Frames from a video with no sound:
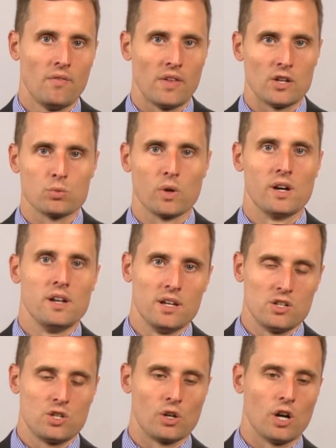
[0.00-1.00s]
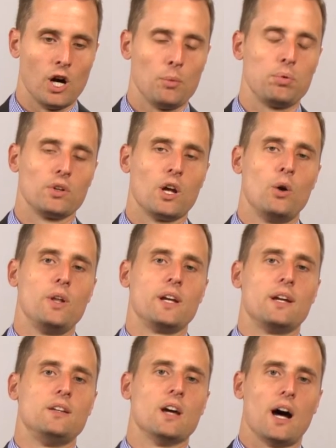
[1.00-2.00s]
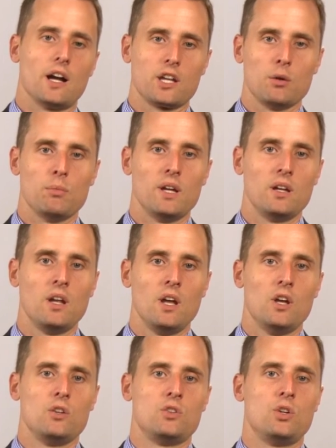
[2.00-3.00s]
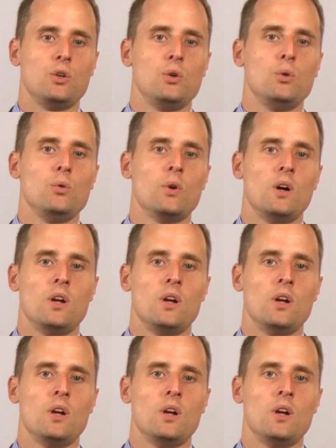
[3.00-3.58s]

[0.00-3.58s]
that's what it is. You're uploading a document to